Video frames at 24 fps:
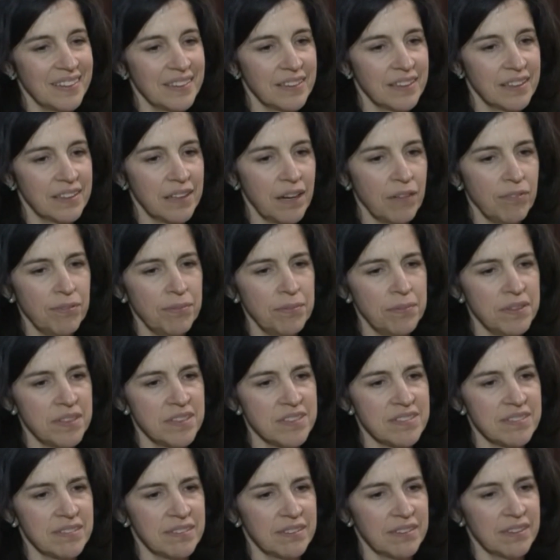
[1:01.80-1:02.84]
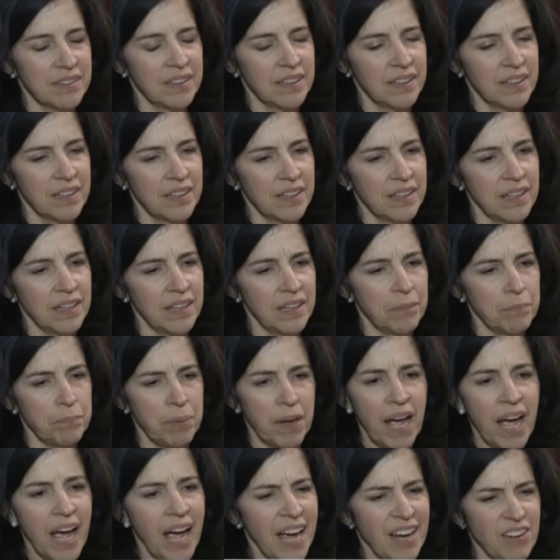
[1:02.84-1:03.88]
The government's
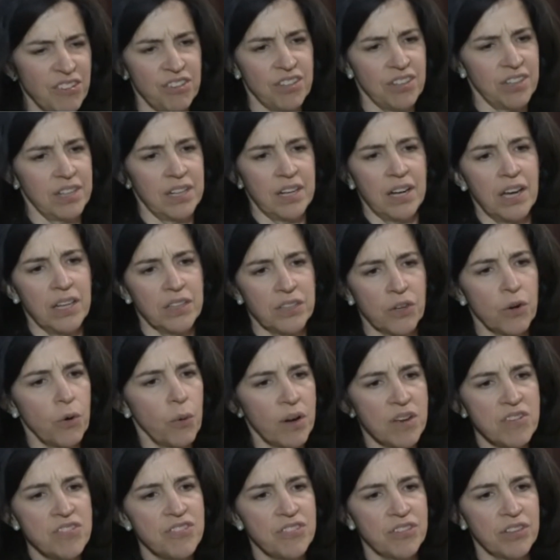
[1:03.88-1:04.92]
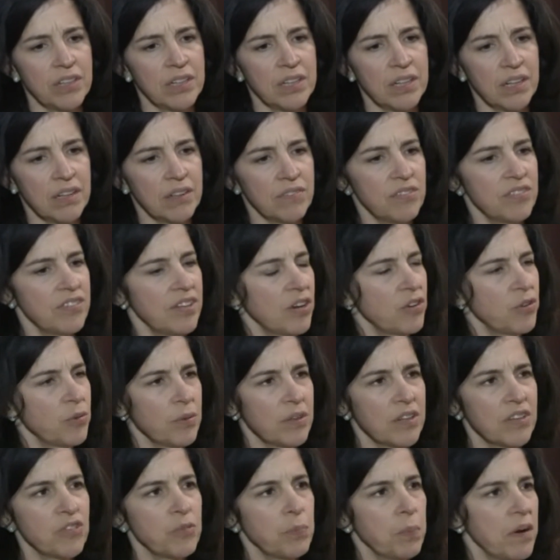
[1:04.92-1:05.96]
passion on the question of
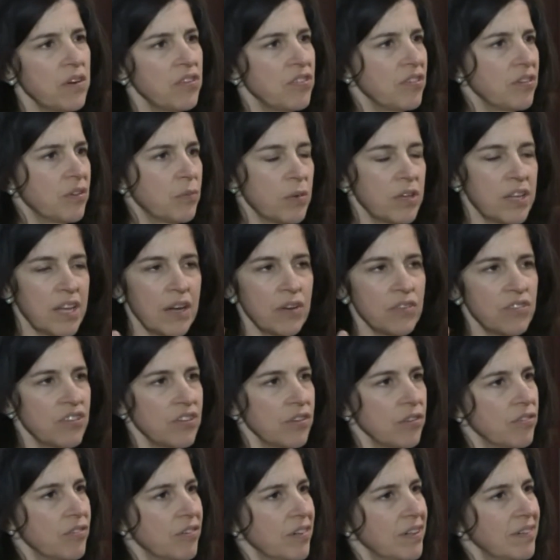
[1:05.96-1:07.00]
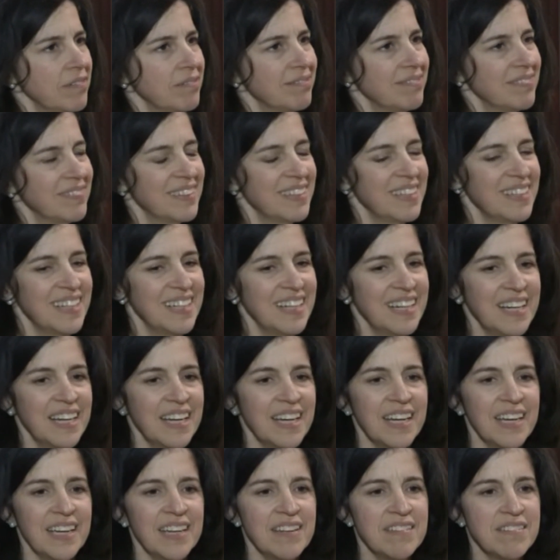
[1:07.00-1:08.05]
sexual expression without children
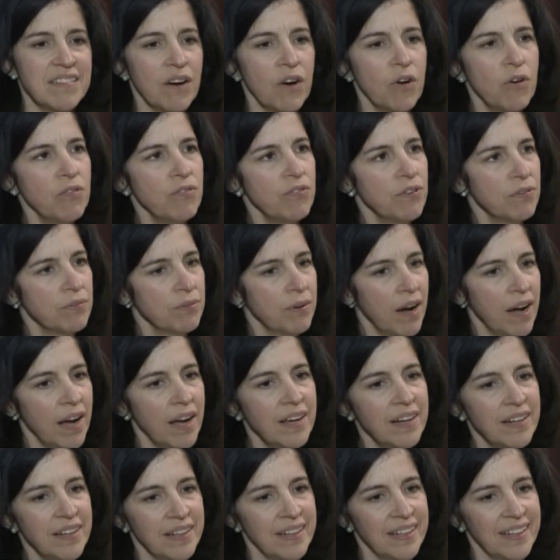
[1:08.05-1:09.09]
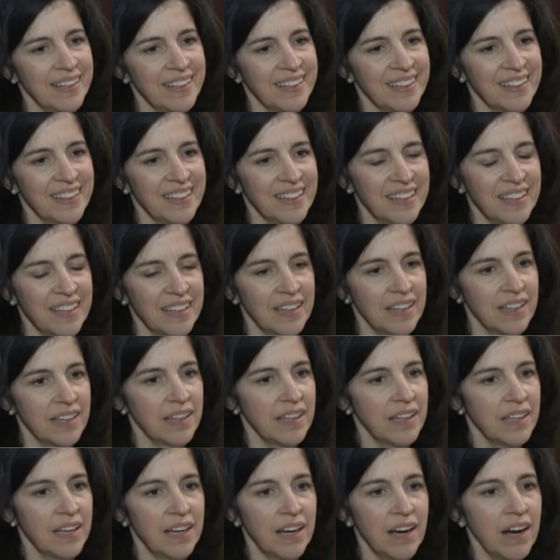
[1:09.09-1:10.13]
is overriding
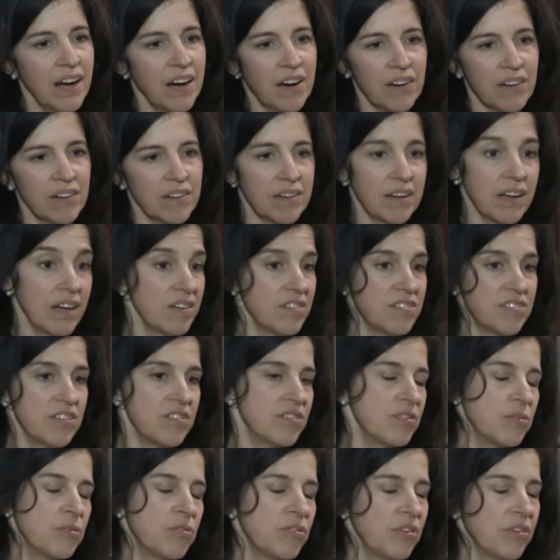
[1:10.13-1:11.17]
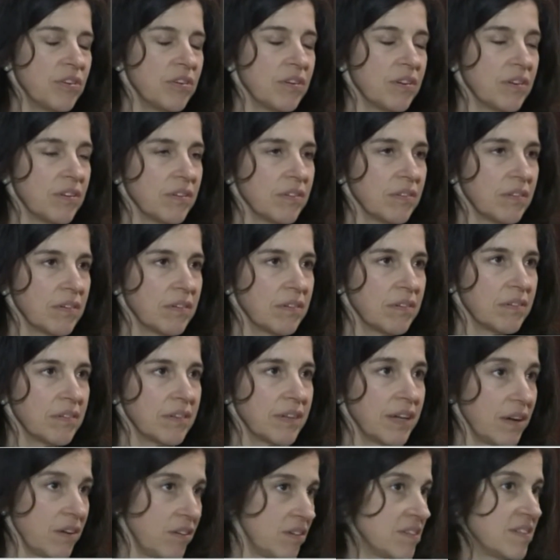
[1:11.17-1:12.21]
our constitutional
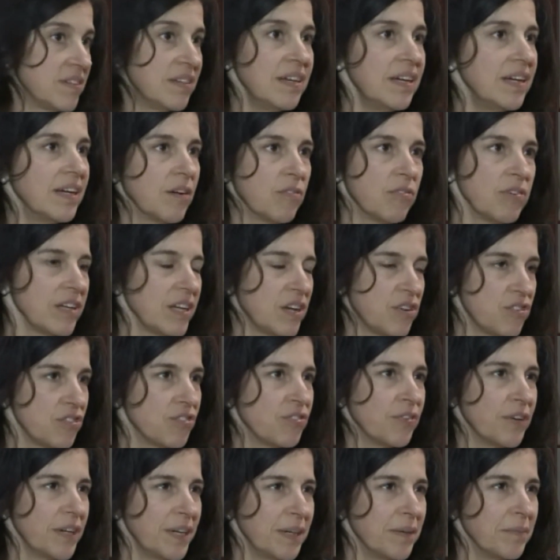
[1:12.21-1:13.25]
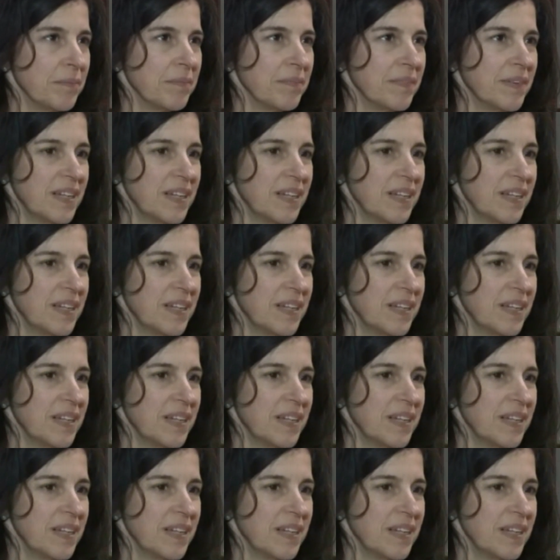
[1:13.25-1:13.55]
guarantee of religious freedom.